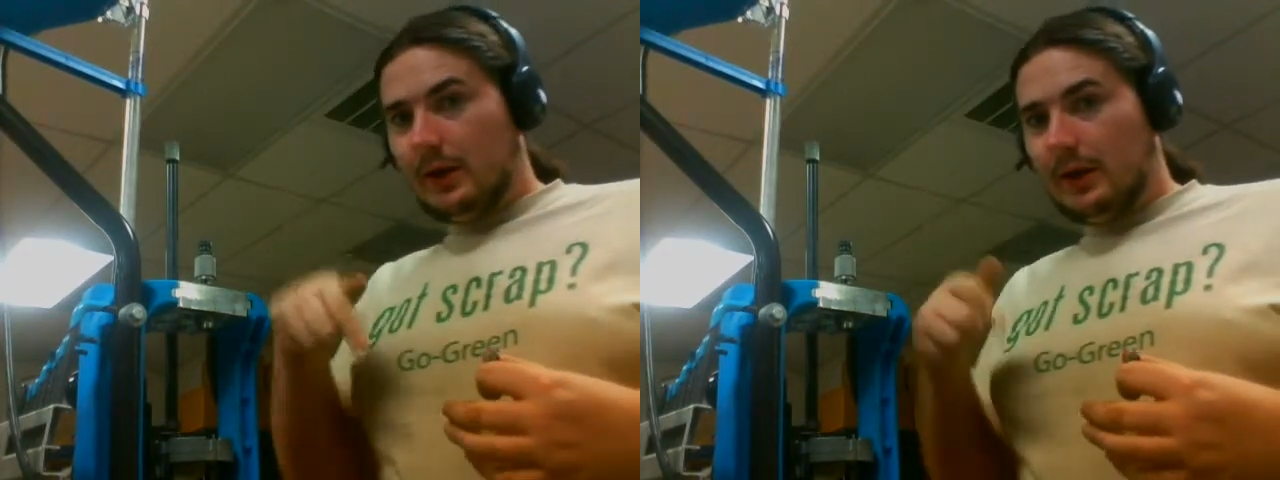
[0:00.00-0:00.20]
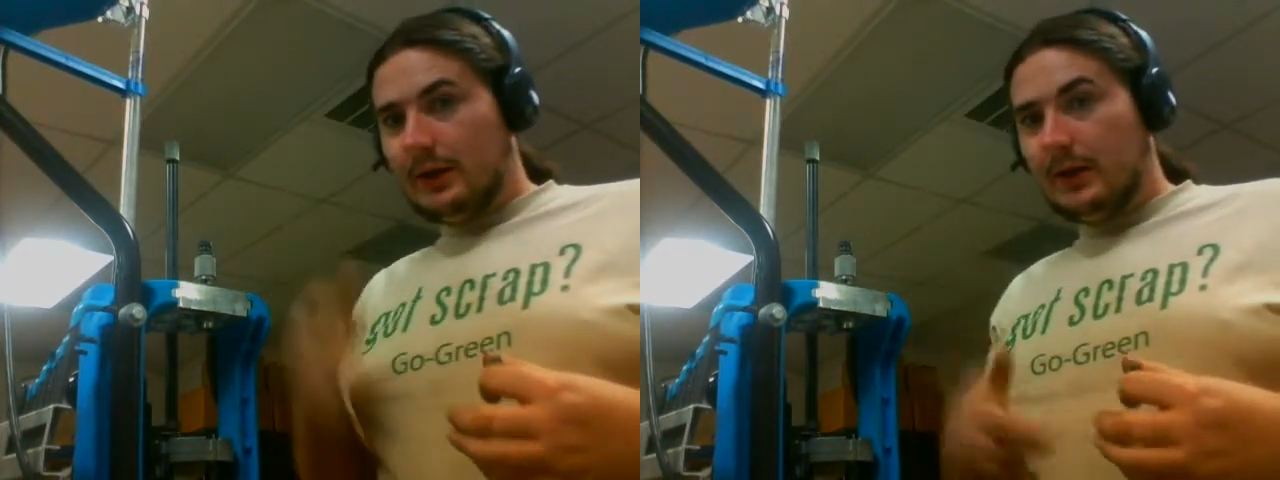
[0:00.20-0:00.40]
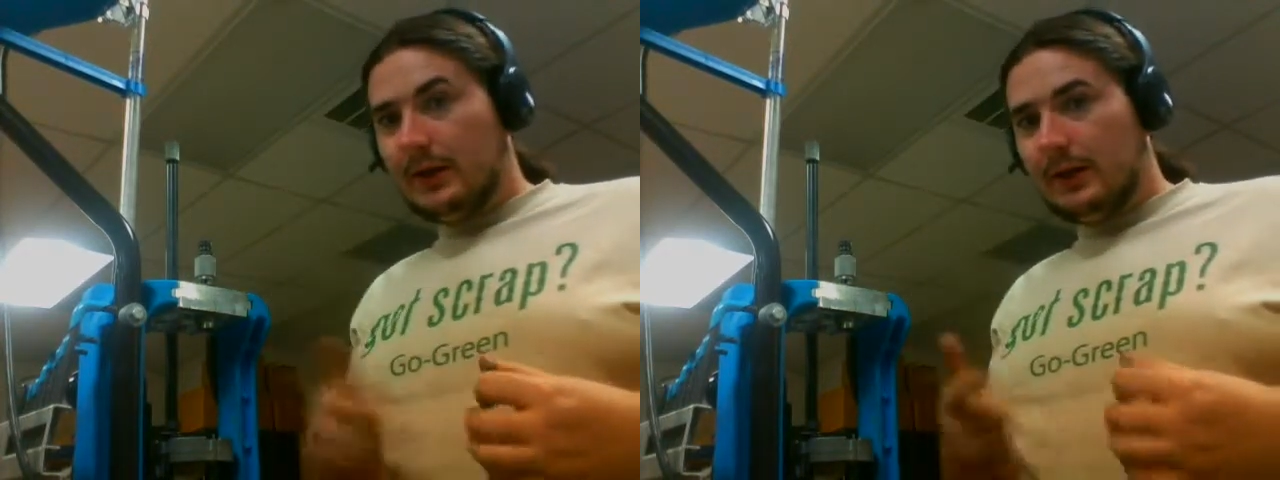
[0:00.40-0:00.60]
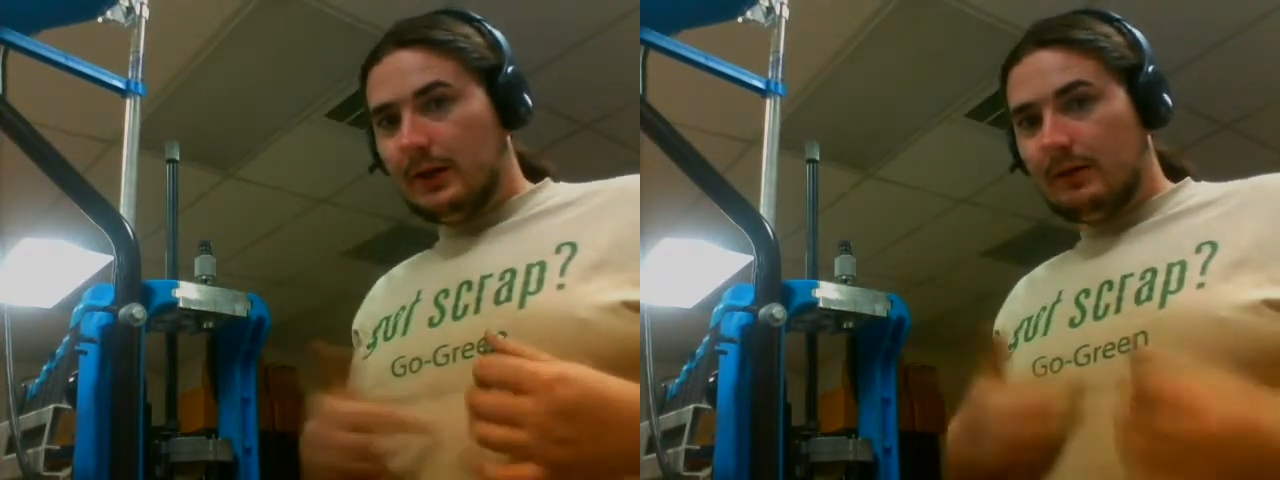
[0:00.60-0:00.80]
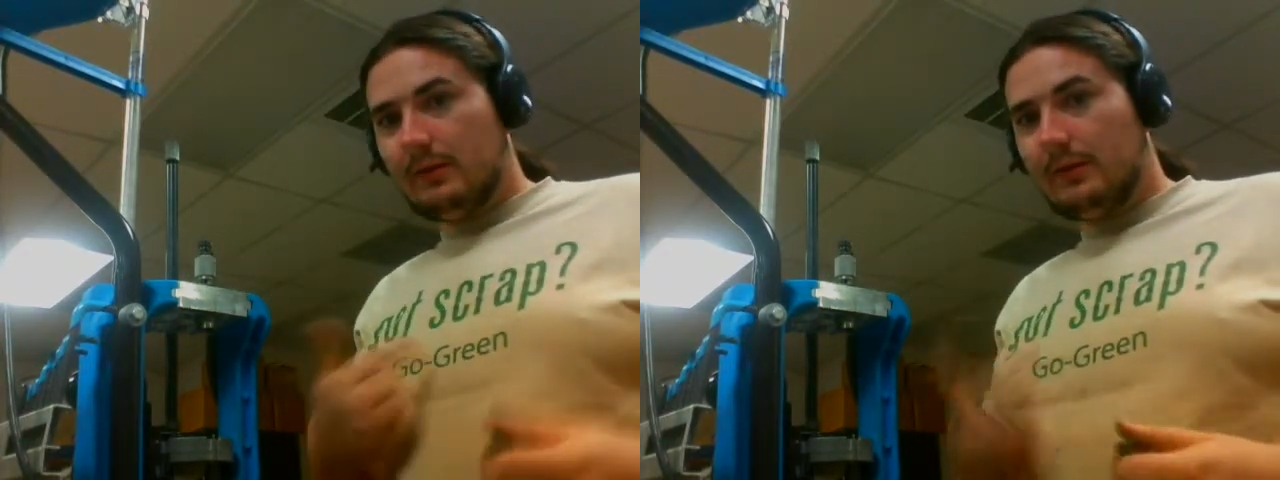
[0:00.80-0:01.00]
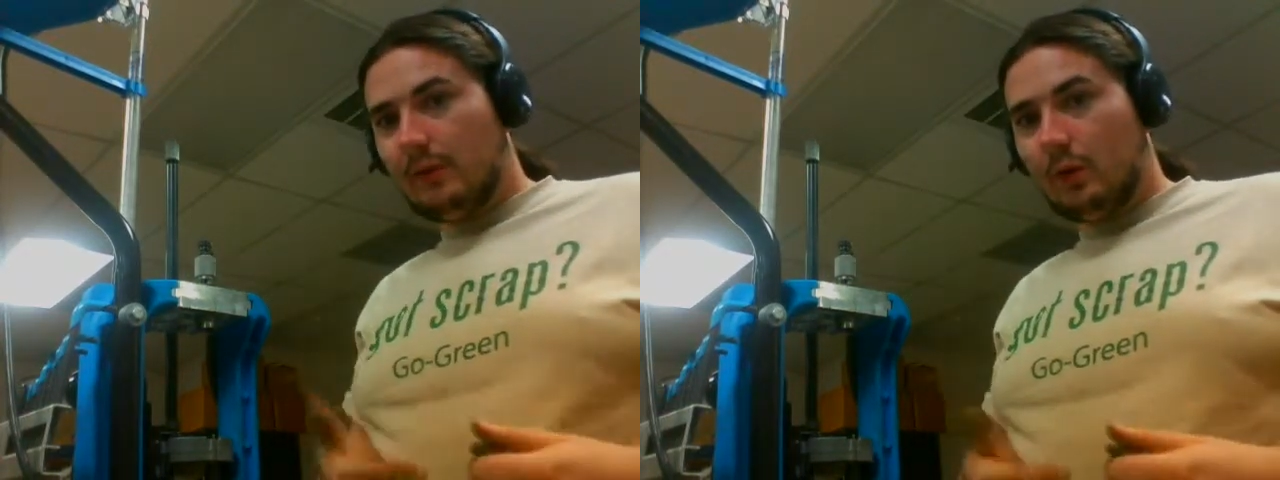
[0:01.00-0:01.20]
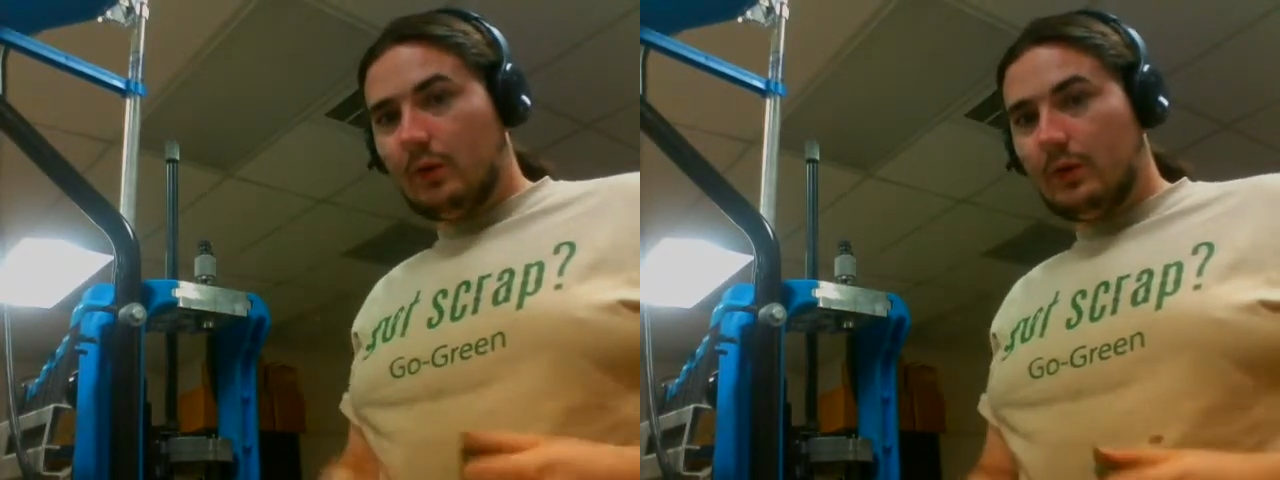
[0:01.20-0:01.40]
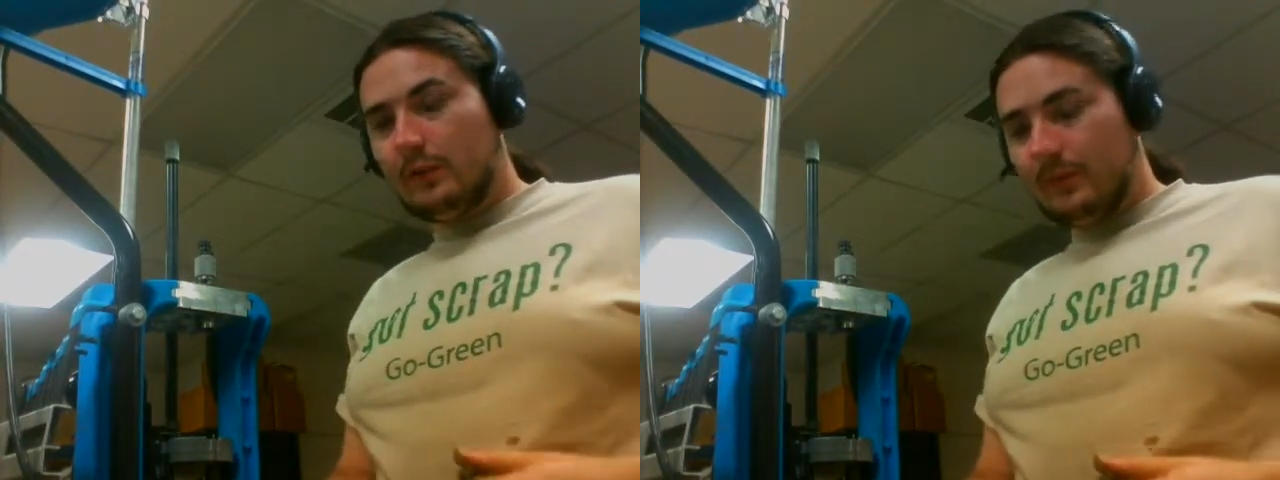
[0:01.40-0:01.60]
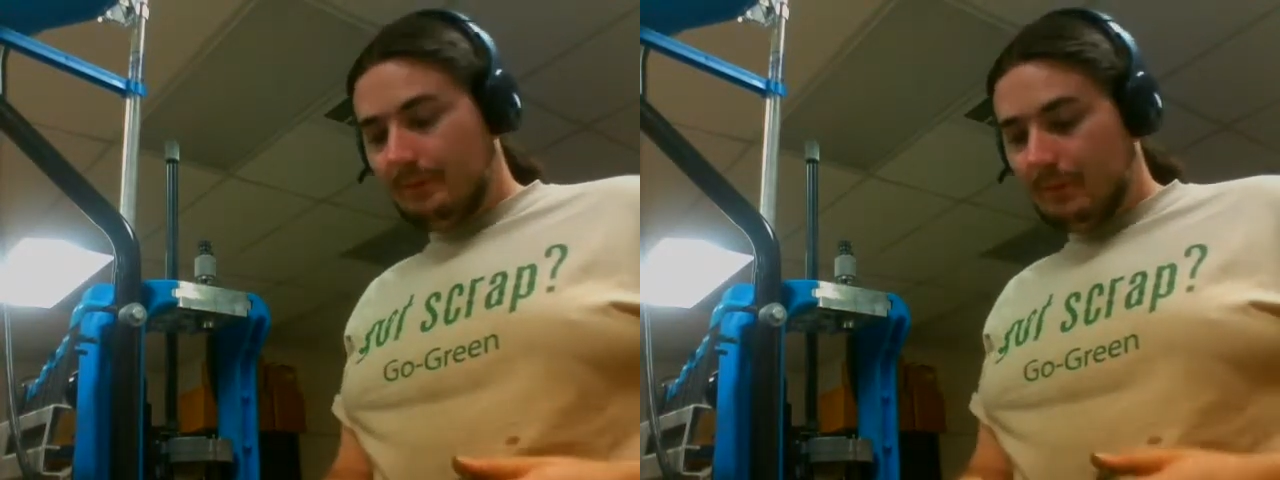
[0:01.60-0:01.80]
in the links in the forums.